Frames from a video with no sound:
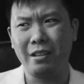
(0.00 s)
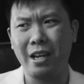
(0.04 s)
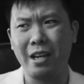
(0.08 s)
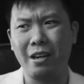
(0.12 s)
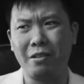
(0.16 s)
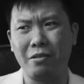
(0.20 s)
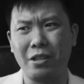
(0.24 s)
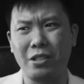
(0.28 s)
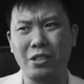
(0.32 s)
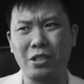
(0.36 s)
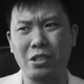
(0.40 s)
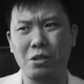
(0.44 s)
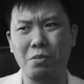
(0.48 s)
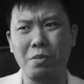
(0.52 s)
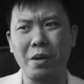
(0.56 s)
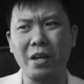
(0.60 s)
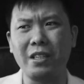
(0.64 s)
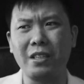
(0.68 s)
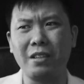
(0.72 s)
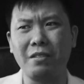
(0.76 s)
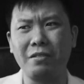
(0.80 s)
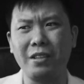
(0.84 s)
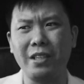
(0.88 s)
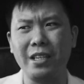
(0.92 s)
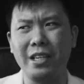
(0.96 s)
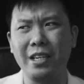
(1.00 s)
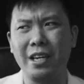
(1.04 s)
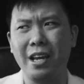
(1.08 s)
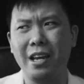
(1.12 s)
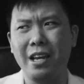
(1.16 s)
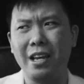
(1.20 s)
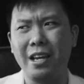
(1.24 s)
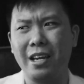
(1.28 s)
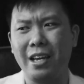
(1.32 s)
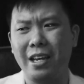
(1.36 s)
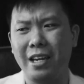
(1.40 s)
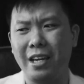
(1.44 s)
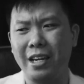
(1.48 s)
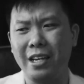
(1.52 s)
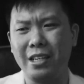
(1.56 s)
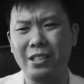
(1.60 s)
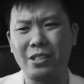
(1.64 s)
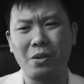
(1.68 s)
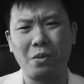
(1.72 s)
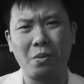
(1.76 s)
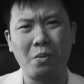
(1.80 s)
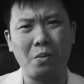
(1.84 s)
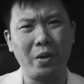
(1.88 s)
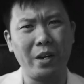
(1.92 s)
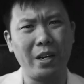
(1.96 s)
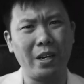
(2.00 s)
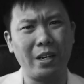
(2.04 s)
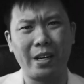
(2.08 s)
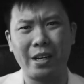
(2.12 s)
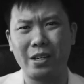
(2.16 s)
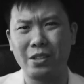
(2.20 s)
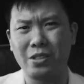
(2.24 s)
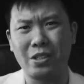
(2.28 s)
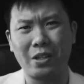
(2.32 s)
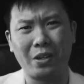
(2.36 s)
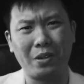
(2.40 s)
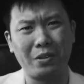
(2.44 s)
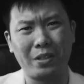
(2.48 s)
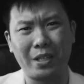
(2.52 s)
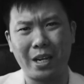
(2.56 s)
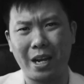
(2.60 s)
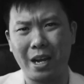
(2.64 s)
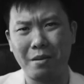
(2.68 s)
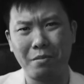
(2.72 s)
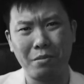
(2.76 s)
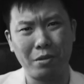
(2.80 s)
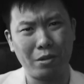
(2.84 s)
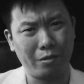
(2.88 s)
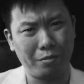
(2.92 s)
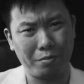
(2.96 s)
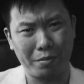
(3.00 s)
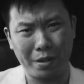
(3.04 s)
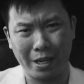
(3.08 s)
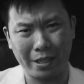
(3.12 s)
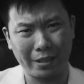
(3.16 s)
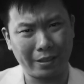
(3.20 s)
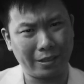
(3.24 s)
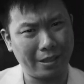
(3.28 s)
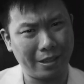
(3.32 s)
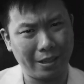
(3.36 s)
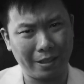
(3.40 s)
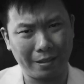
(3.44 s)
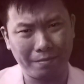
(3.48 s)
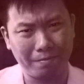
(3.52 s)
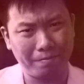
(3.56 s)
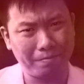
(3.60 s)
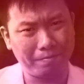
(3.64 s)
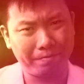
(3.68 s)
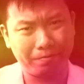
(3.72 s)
now retrospectively, it's weird how slow time moved back then.